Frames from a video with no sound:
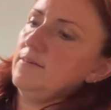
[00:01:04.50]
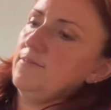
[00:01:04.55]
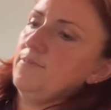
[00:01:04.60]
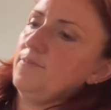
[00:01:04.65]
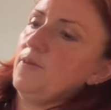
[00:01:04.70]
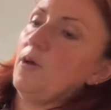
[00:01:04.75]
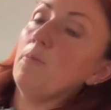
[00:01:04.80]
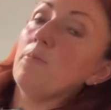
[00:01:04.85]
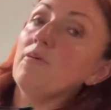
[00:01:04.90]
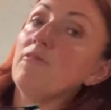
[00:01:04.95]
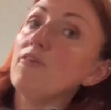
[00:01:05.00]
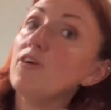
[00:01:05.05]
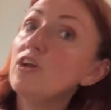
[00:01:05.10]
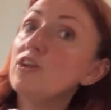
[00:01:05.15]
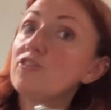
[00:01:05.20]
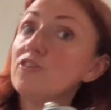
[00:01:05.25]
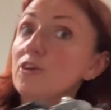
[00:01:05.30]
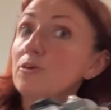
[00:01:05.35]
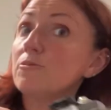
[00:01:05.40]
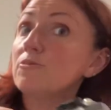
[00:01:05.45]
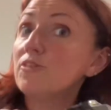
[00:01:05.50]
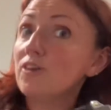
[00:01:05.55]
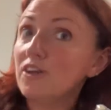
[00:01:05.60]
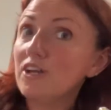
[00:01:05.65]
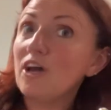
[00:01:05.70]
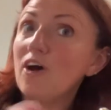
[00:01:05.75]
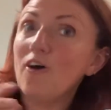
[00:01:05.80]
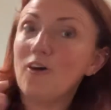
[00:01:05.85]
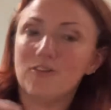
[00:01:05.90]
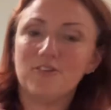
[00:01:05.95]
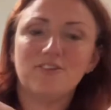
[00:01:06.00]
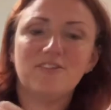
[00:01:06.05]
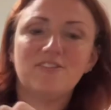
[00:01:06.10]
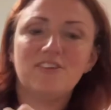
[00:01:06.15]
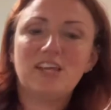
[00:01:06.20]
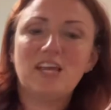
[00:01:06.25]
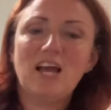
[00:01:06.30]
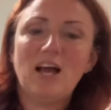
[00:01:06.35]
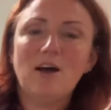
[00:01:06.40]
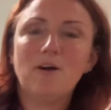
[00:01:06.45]
Oh, before you do, turn it on to
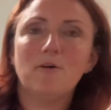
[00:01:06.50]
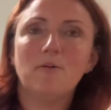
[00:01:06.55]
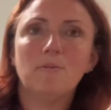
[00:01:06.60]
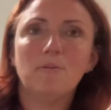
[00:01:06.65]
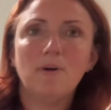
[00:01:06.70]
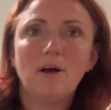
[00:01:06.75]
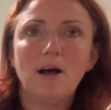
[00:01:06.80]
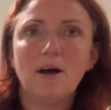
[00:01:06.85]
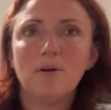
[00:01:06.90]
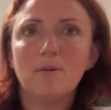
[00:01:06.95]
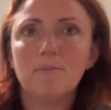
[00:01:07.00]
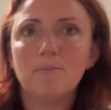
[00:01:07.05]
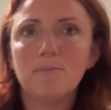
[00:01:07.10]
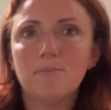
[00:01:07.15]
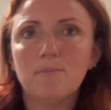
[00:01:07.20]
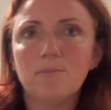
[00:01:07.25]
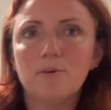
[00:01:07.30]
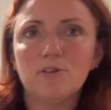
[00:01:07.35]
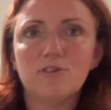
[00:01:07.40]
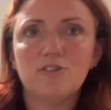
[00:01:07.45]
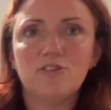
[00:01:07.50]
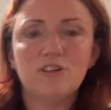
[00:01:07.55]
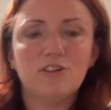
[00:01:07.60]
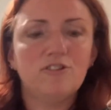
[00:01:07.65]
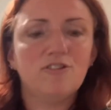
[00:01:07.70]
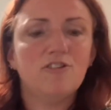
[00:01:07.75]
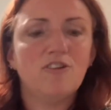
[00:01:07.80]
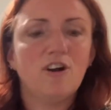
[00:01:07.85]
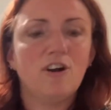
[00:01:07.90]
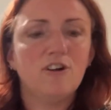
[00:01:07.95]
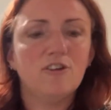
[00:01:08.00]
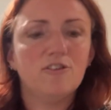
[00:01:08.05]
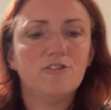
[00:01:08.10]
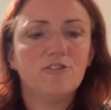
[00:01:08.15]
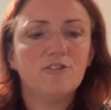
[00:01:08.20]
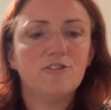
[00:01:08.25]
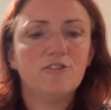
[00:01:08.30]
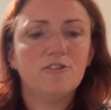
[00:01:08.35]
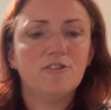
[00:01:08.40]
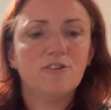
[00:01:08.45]
see how much it's
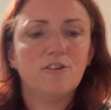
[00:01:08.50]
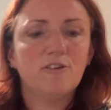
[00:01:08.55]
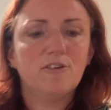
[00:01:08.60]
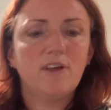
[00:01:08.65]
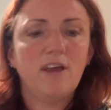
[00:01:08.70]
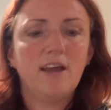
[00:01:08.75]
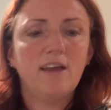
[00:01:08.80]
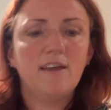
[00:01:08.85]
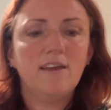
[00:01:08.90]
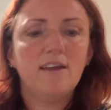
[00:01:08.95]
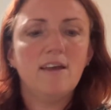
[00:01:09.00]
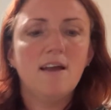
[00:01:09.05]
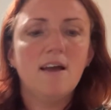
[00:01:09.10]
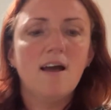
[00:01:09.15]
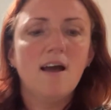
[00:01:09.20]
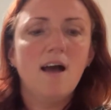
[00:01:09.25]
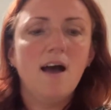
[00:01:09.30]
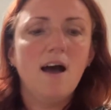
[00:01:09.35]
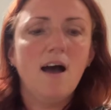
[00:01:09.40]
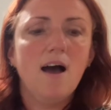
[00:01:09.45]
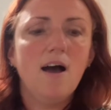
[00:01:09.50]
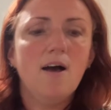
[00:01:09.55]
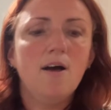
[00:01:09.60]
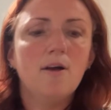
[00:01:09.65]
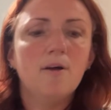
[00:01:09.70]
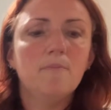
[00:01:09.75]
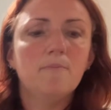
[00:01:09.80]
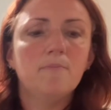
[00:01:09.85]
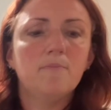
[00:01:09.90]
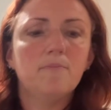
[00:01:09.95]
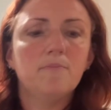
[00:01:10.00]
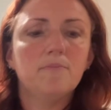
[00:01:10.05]
charged, okay? And